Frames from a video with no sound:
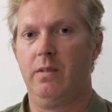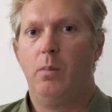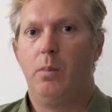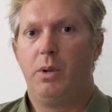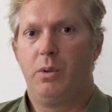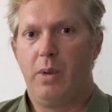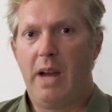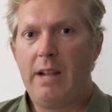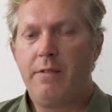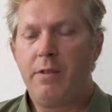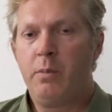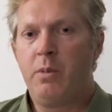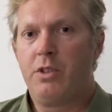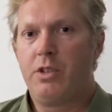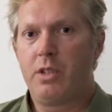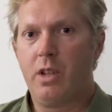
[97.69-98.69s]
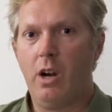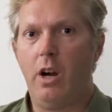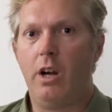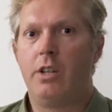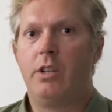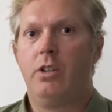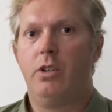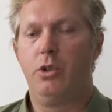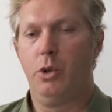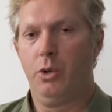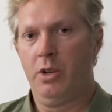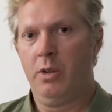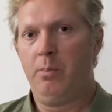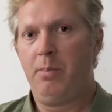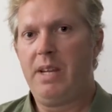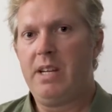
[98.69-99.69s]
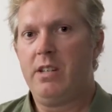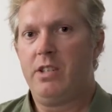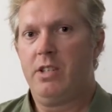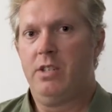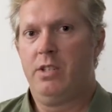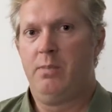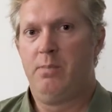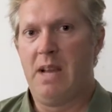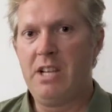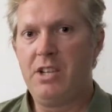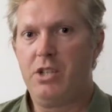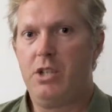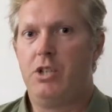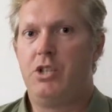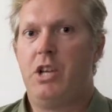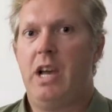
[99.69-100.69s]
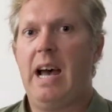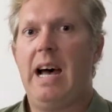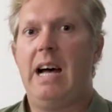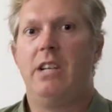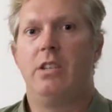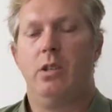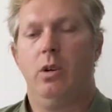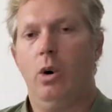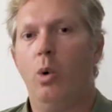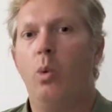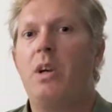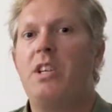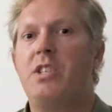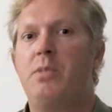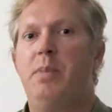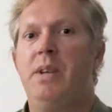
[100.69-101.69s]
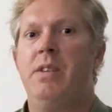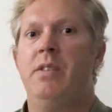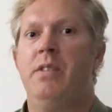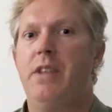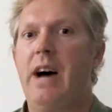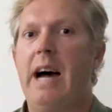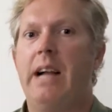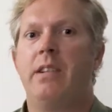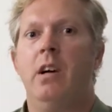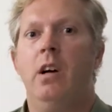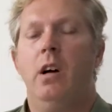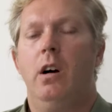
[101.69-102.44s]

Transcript: But right from the start, Jordan Peterson's message has always been that